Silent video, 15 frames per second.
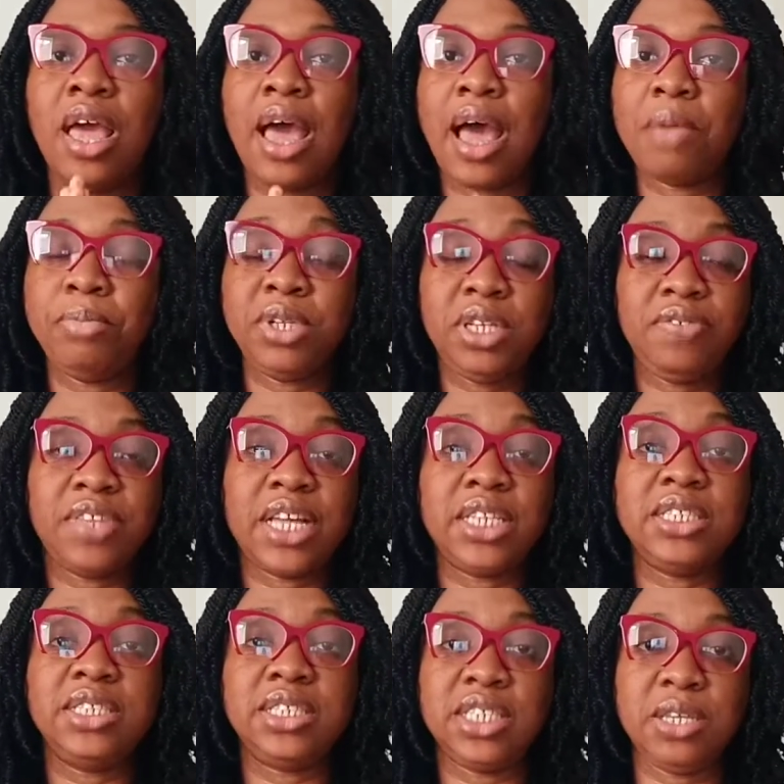I believe that
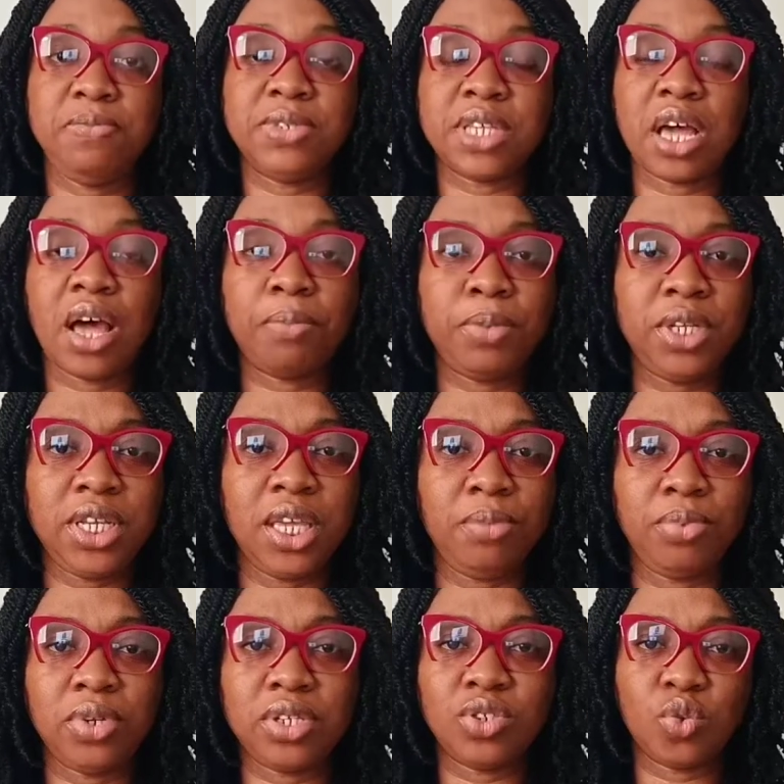these tips are
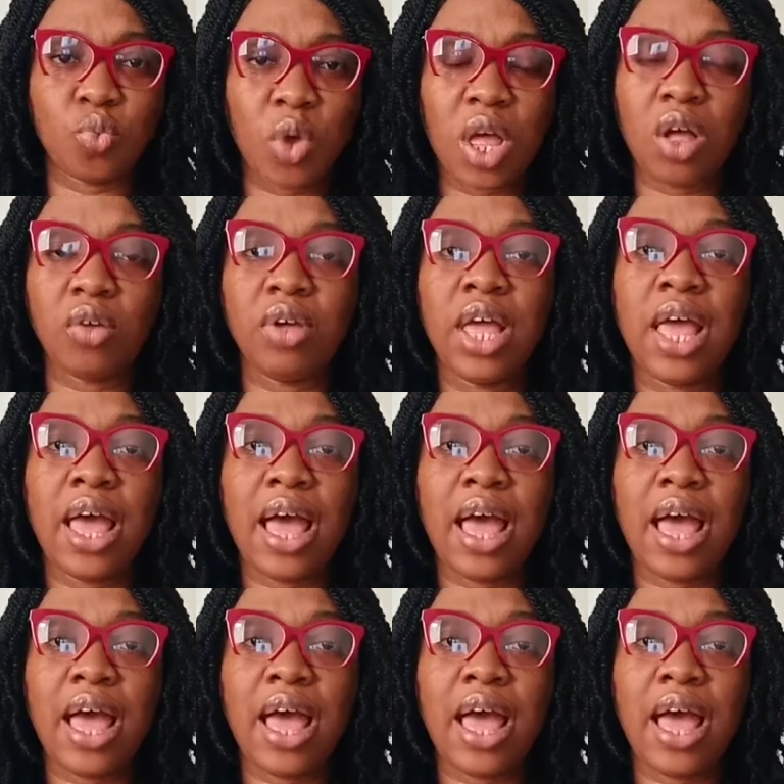applicable as well